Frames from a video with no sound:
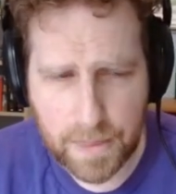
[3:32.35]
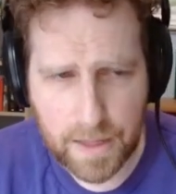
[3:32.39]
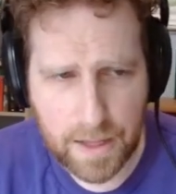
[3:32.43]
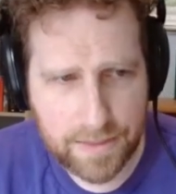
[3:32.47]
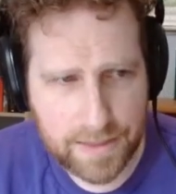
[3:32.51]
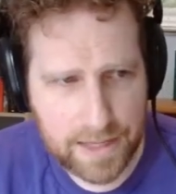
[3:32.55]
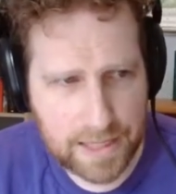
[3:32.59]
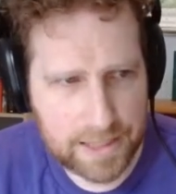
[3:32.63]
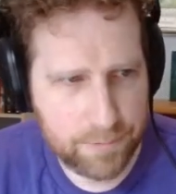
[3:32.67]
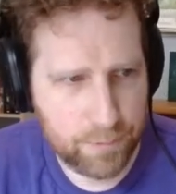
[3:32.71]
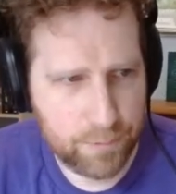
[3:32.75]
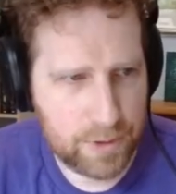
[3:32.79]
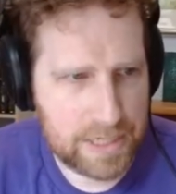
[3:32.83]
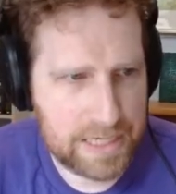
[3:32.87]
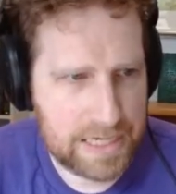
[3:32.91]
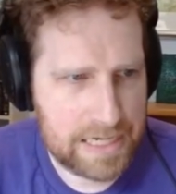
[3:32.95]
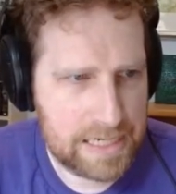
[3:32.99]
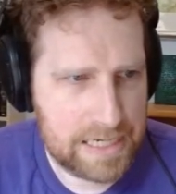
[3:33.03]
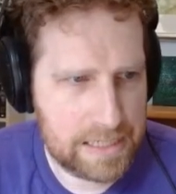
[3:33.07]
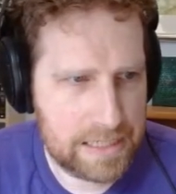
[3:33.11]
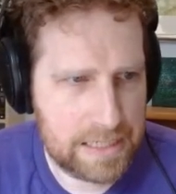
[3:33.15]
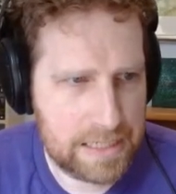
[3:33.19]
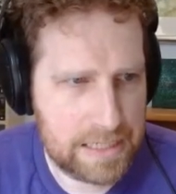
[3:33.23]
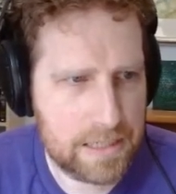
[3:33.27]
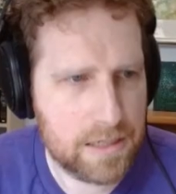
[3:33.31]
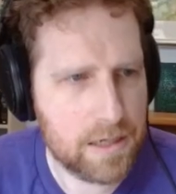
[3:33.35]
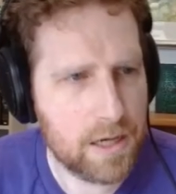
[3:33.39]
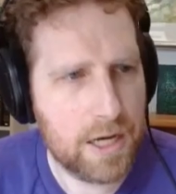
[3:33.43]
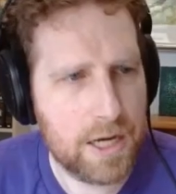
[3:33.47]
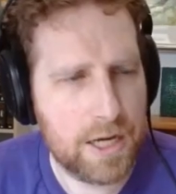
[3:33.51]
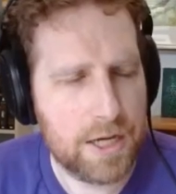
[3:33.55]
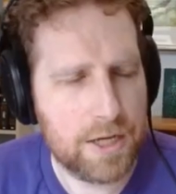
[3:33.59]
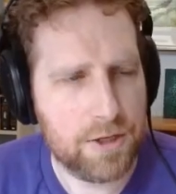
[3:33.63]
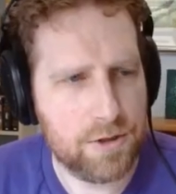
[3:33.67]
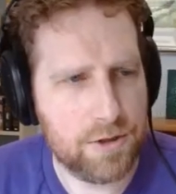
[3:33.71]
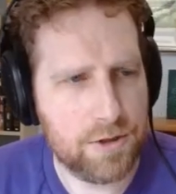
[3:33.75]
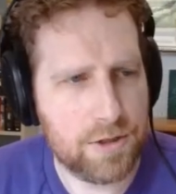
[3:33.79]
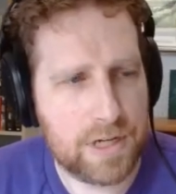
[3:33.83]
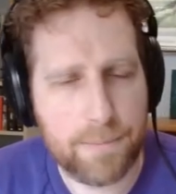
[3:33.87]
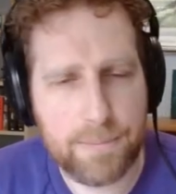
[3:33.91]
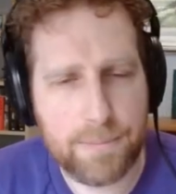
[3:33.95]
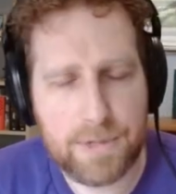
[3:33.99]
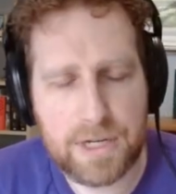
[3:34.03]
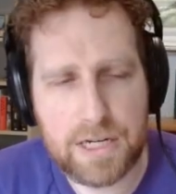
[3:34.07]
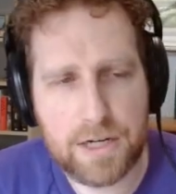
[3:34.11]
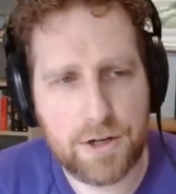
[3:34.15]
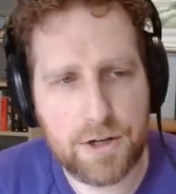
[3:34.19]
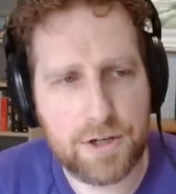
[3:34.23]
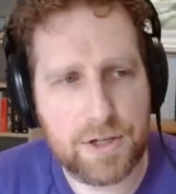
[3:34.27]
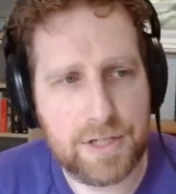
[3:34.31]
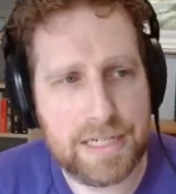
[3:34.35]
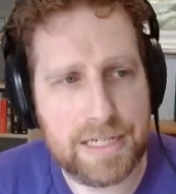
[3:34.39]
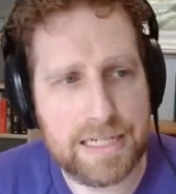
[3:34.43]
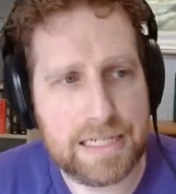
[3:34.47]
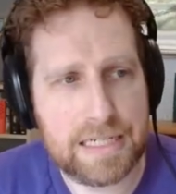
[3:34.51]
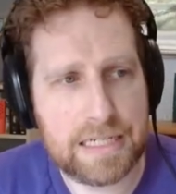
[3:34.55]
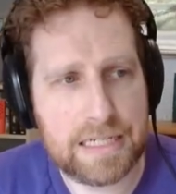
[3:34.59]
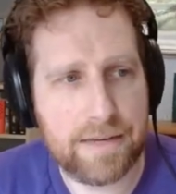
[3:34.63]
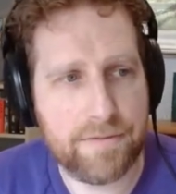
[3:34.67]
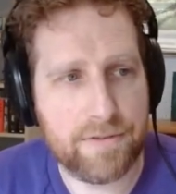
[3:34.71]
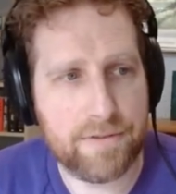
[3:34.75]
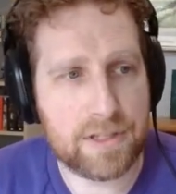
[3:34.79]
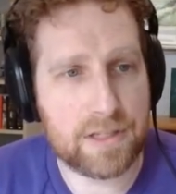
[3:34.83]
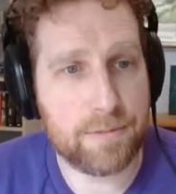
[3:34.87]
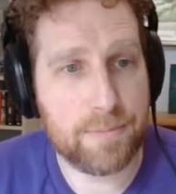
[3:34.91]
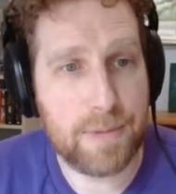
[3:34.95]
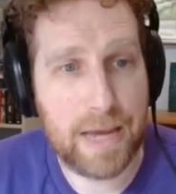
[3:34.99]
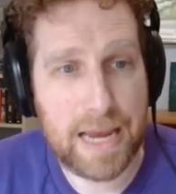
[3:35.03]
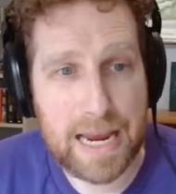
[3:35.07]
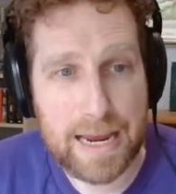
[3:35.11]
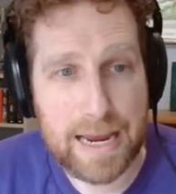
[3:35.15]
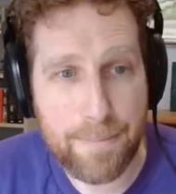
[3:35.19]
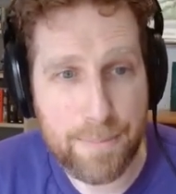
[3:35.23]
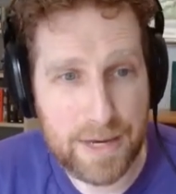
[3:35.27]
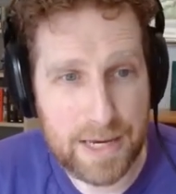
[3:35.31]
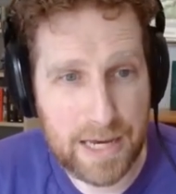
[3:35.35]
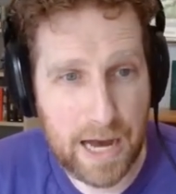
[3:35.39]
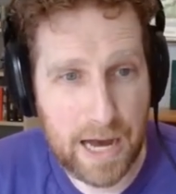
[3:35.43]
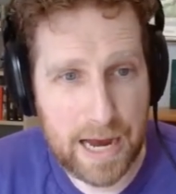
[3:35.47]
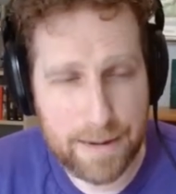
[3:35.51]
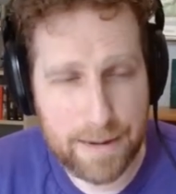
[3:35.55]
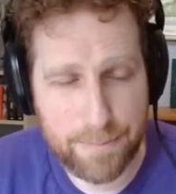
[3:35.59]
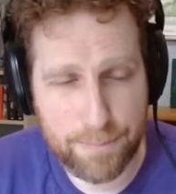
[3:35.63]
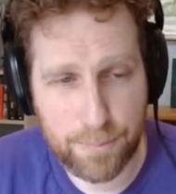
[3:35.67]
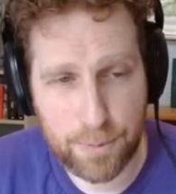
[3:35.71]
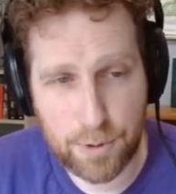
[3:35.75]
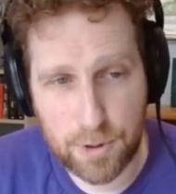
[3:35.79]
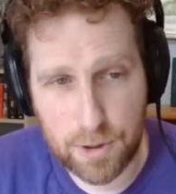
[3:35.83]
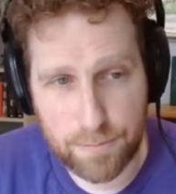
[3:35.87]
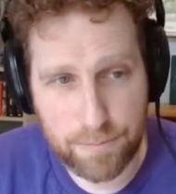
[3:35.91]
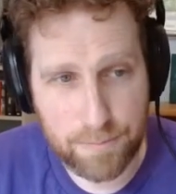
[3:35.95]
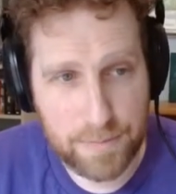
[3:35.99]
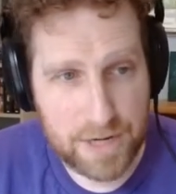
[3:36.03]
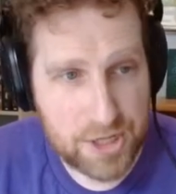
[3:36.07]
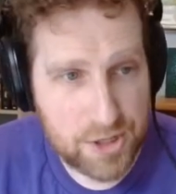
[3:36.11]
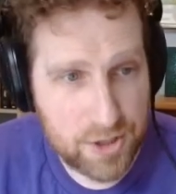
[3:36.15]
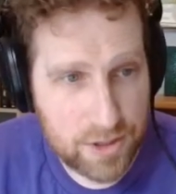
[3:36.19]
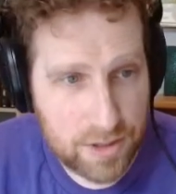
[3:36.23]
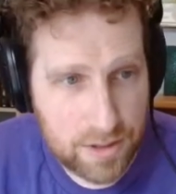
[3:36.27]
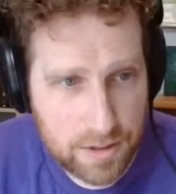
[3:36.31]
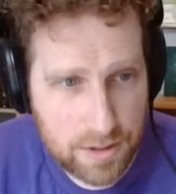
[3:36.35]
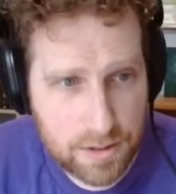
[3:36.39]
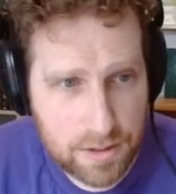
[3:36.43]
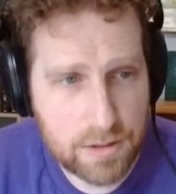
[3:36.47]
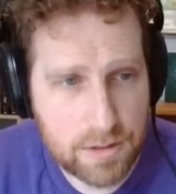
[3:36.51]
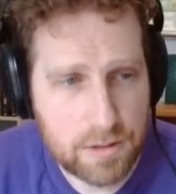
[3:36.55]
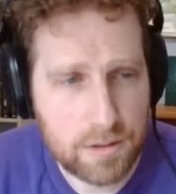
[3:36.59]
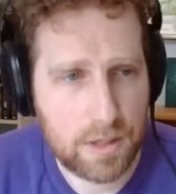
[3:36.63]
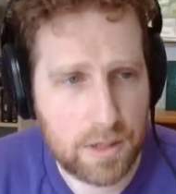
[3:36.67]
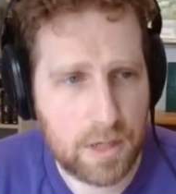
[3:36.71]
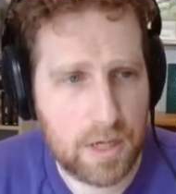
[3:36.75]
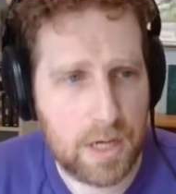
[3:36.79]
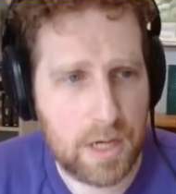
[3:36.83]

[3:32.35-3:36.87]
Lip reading: That's pretty easy. You come in here, you need to give it some API permissions.